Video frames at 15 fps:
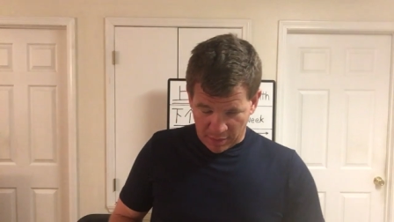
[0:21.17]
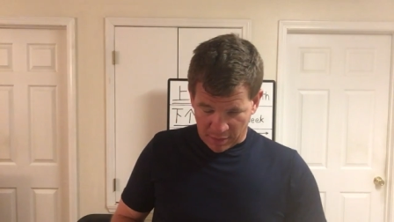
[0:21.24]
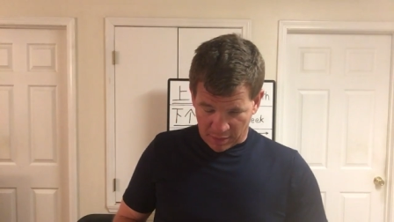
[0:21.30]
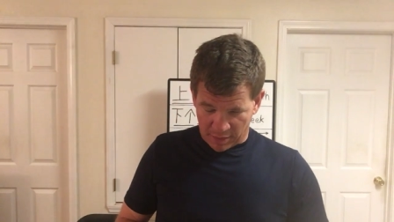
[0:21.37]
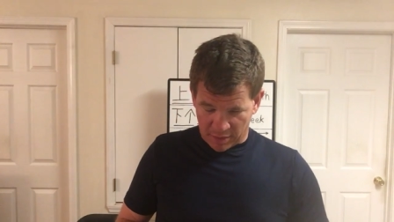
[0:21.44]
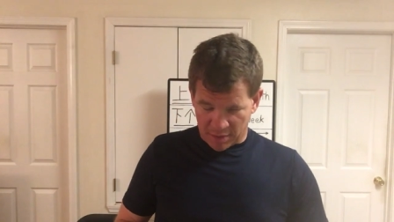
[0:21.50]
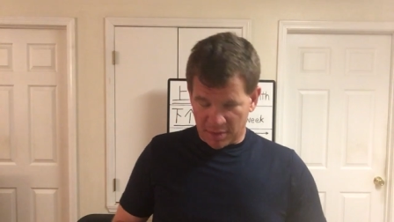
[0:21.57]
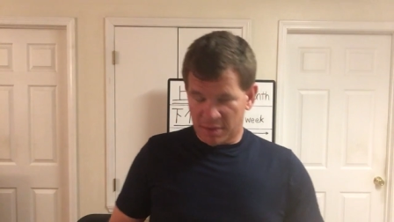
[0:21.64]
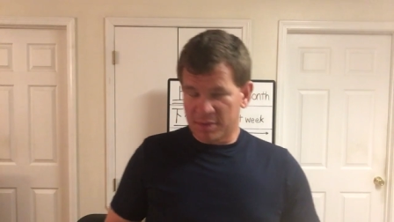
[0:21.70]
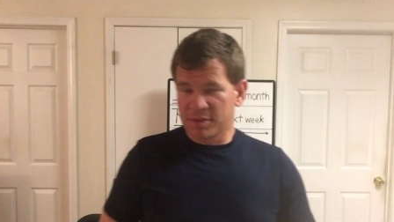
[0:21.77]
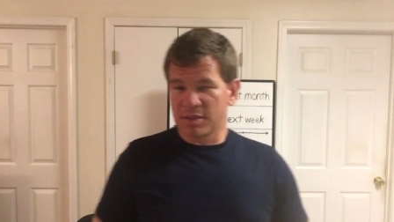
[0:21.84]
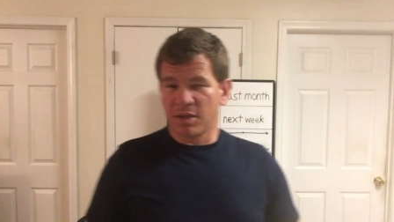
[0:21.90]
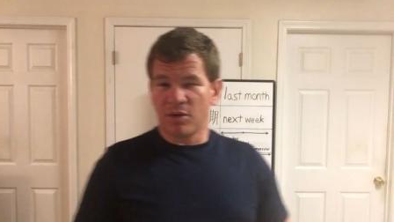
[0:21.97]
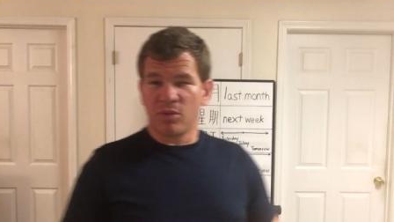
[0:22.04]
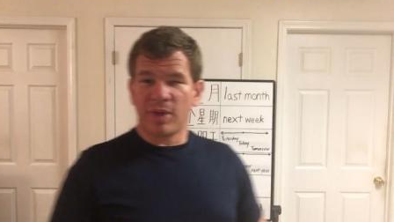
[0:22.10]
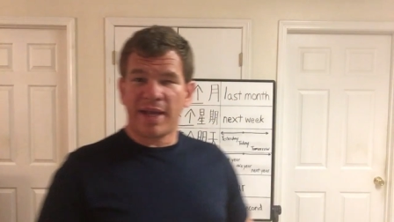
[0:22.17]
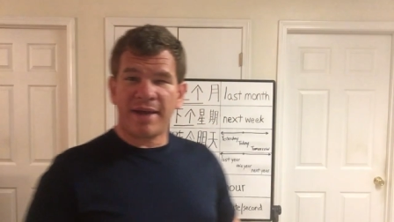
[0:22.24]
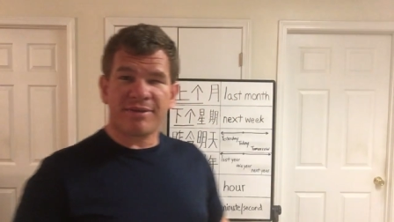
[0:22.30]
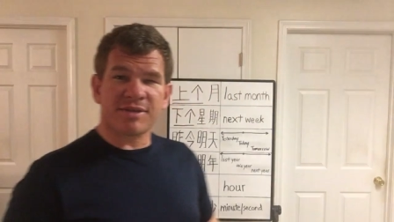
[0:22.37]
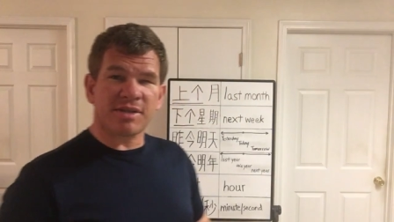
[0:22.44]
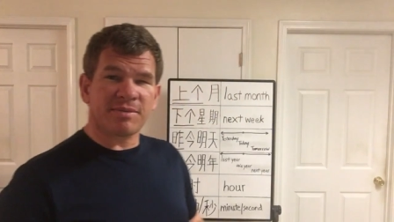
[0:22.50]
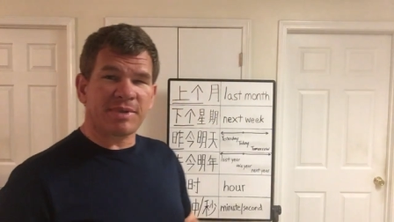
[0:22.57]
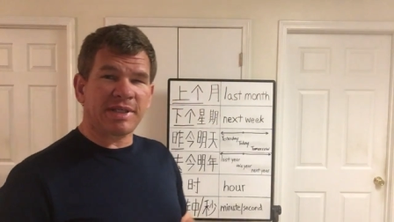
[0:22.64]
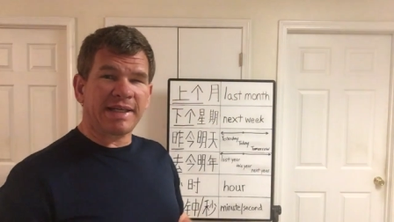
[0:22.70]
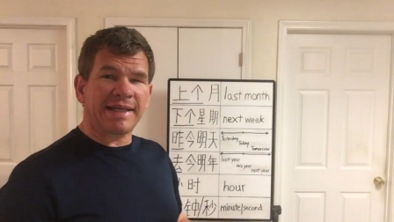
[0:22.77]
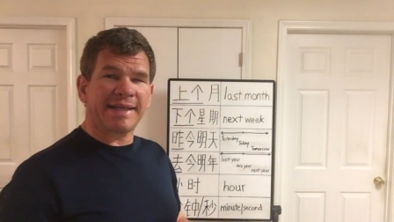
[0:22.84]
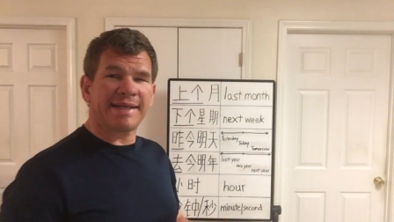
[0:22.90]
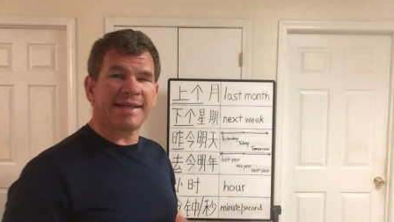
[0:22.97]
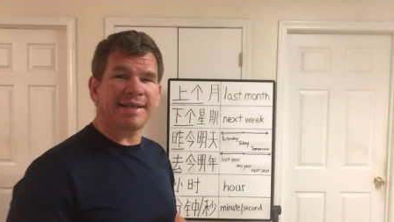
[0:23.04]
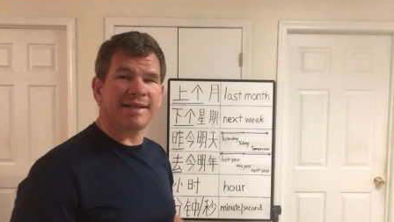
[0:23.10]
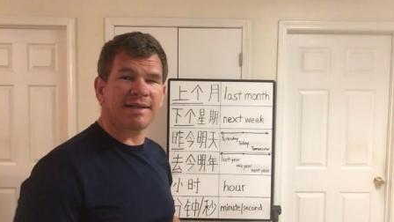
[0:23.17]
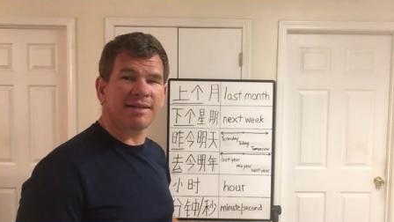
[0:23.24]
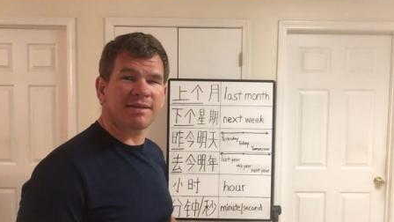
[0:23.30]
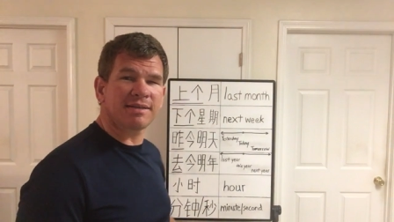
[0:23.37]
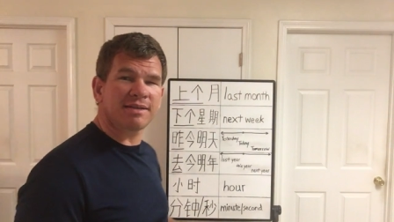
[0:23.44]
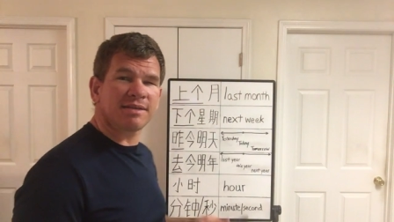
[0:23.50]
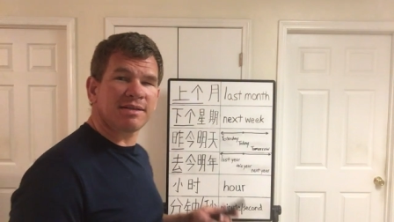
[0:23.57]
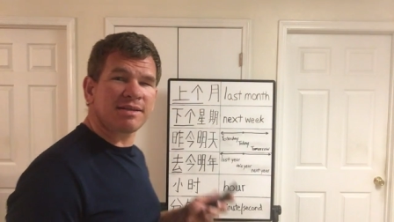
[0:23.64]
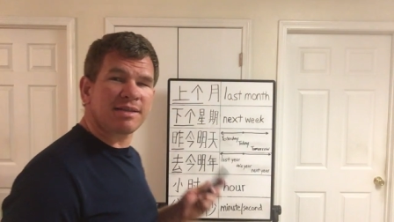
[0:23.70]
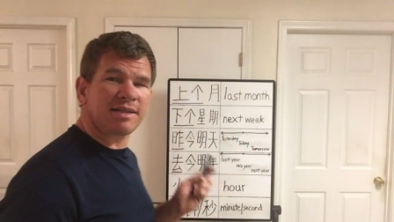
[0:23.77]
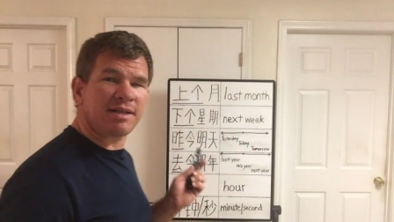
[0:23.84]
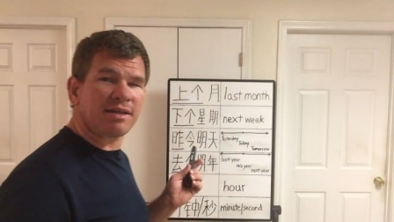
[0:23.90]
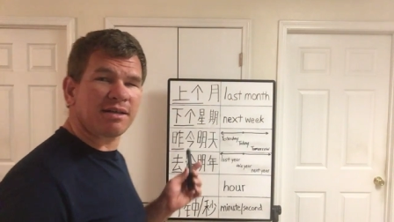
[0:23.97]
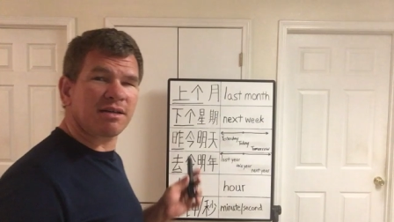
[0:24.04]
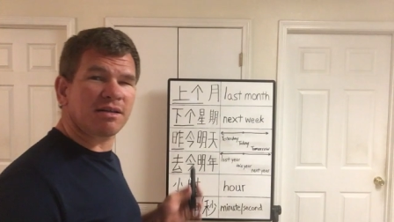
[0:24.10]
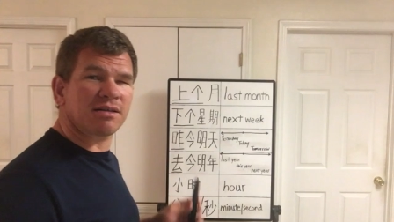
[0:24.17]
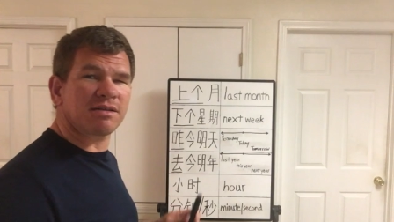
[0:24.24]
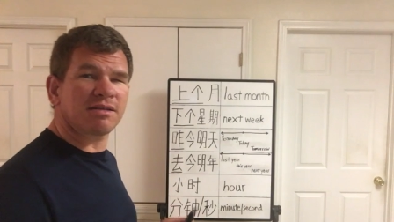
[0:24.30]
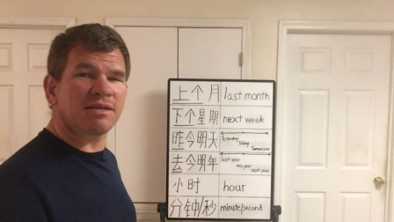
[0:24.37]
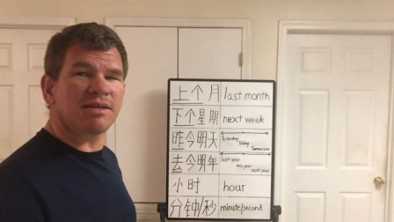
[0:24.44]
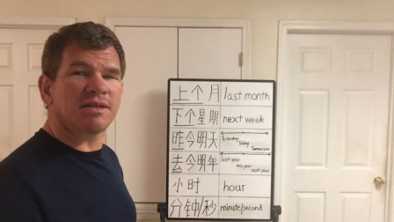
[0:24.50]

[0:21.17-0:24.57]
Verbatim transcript: Uh, so we have something here.